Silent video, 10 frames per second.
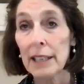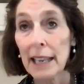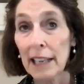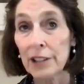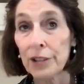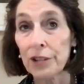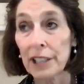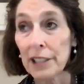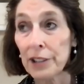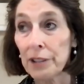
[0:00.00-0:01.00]
cancer
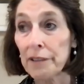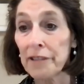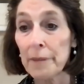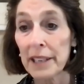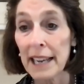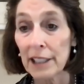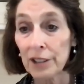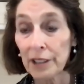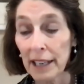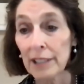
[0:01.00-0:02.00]
center from the
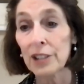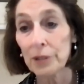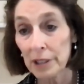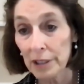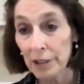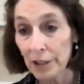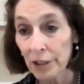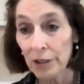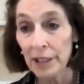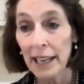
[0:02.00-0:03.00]
National Cancer Institute.